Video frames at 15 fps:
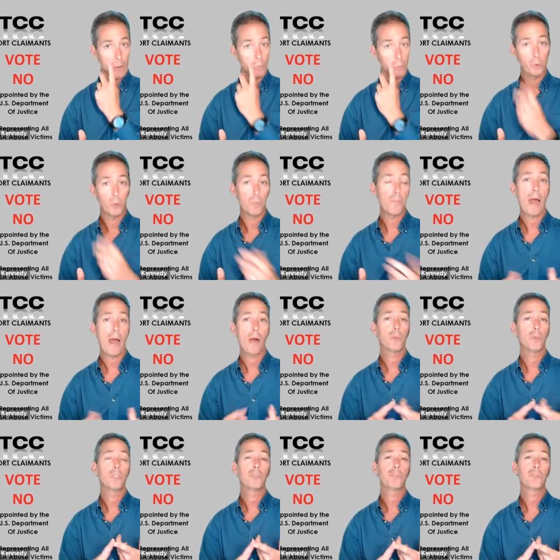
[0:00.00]
We were
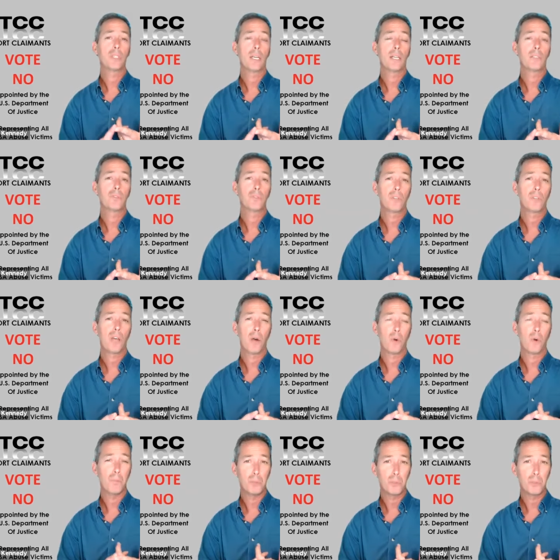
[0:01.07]
powerless against our
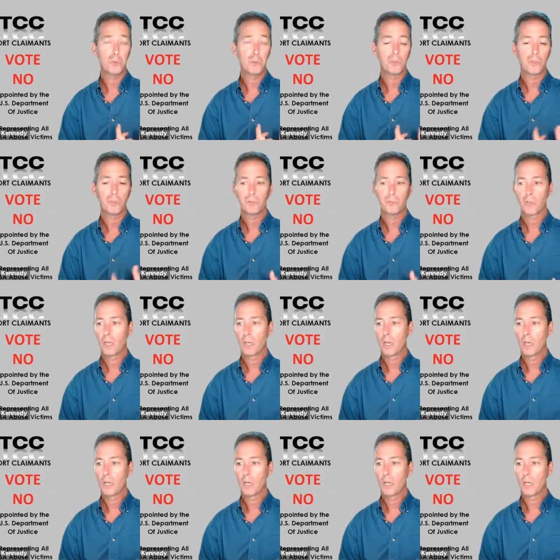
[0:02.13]
abusers.